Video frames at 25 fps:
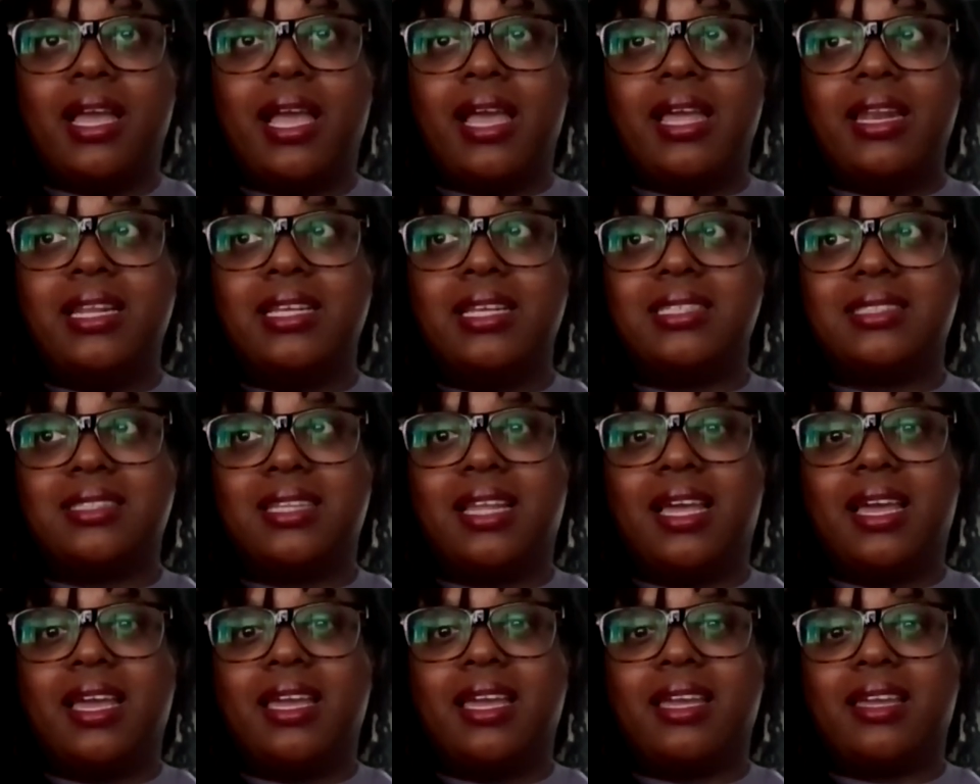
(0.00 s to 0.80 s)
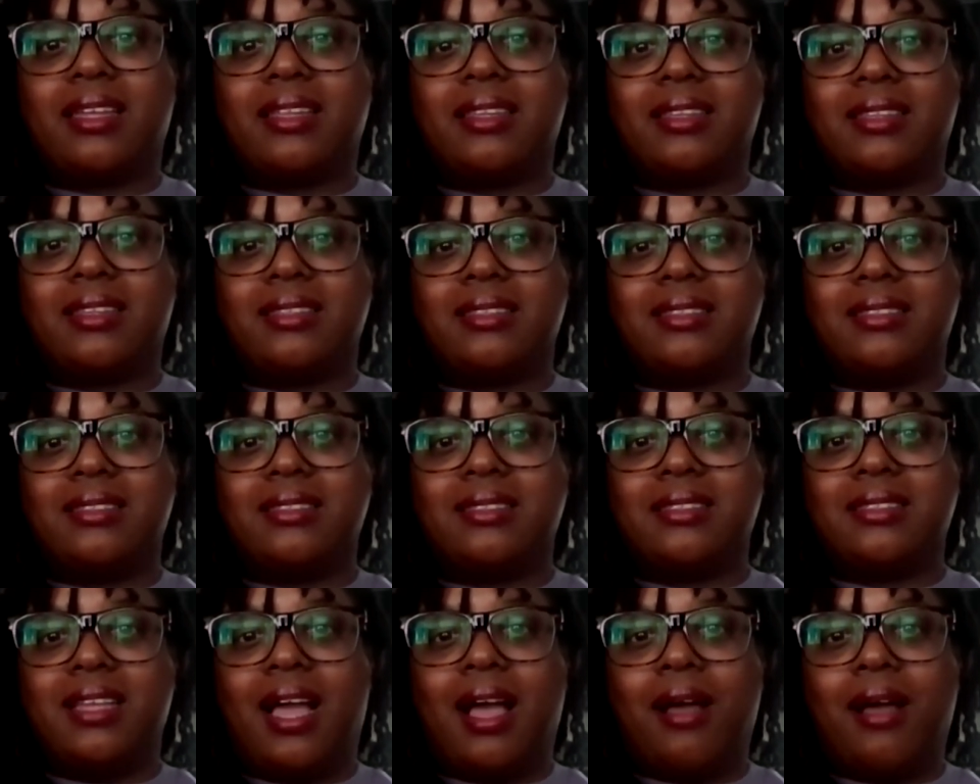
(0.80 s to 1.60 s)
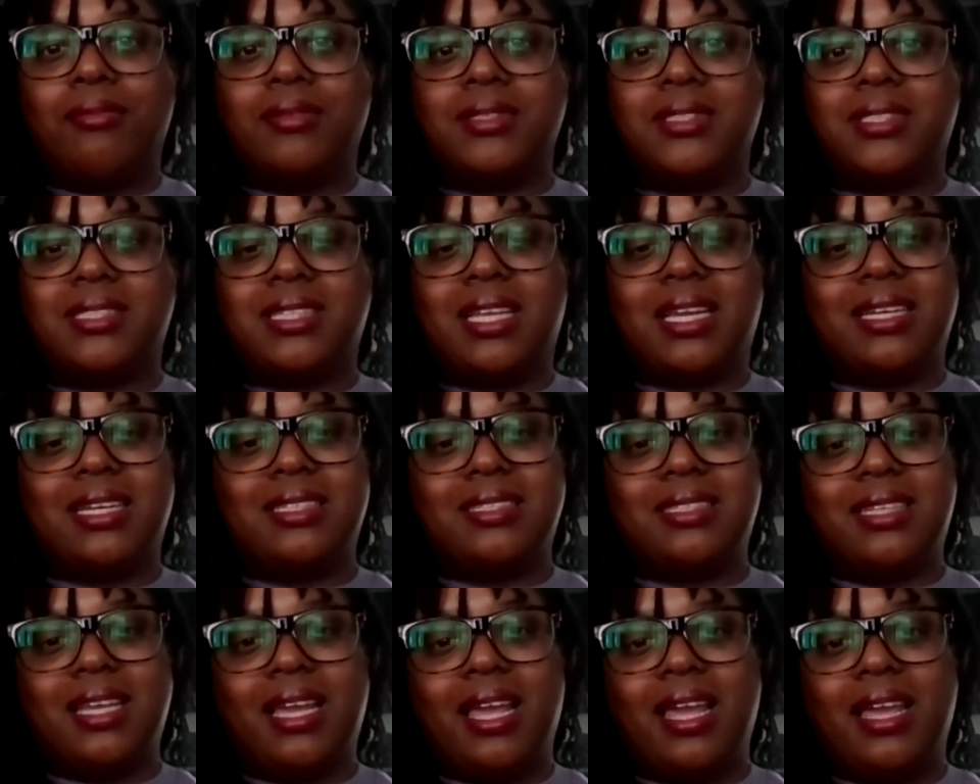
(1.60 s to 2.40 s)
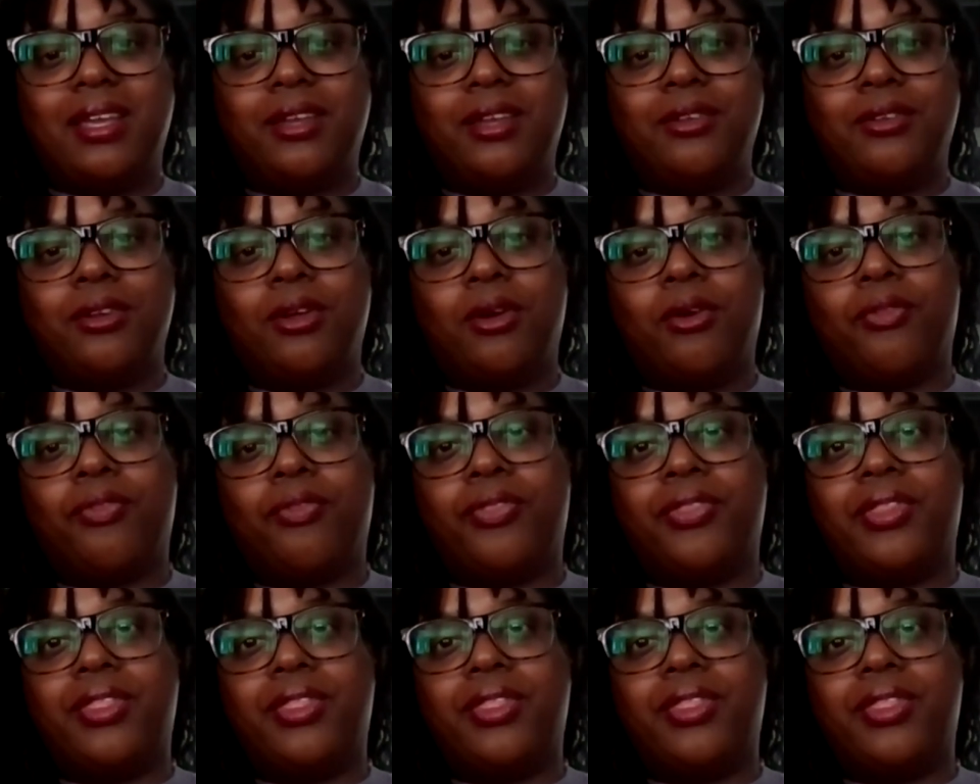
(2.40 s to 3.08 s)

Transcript: And it's like, I was like, dang,